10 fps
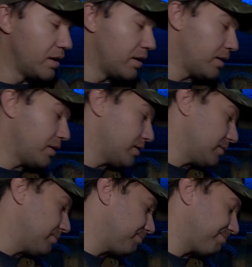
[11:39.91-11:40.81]

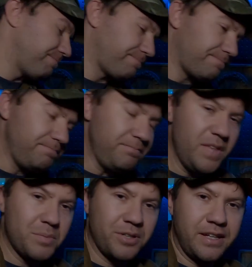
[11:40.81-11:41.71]
But
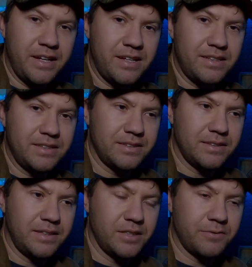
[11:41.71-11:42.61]
yeah,
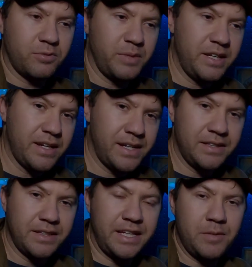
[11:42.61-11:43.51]
for me, I
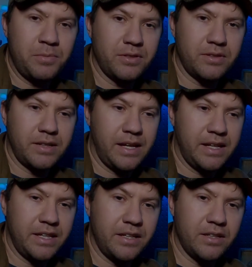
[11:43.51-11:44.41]
need to keep
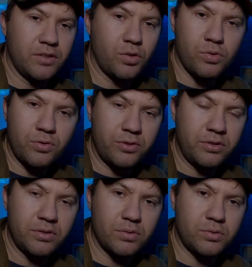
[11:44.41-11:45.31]
a
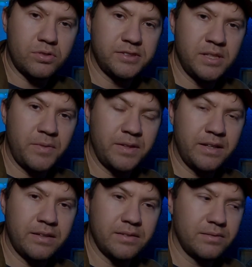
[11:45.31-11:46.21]
quarter or something
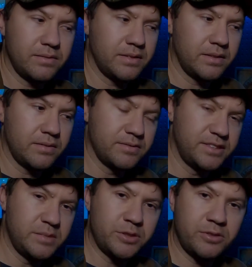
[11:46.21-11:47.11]

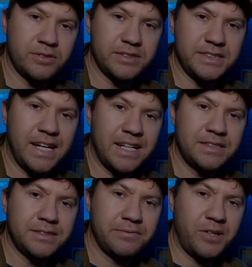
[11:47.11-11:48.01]
similar in
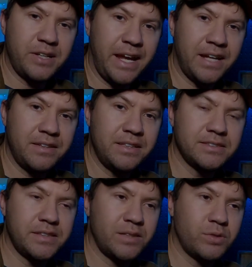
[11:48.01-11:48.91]
size very handy
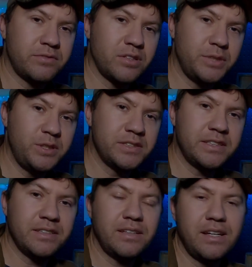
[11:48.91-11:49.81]
so that whenever I'm
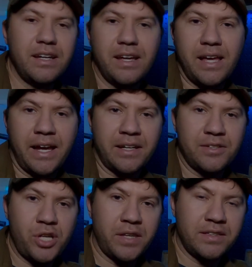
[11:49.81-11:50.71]
using it, I
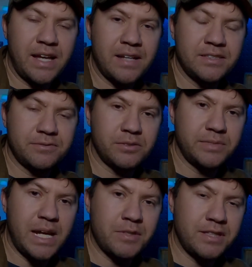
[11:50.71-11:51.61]
can check the tightness from
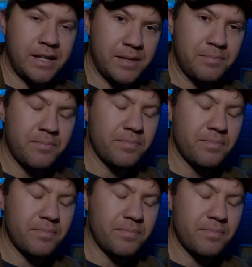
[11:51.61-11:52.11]
time to time.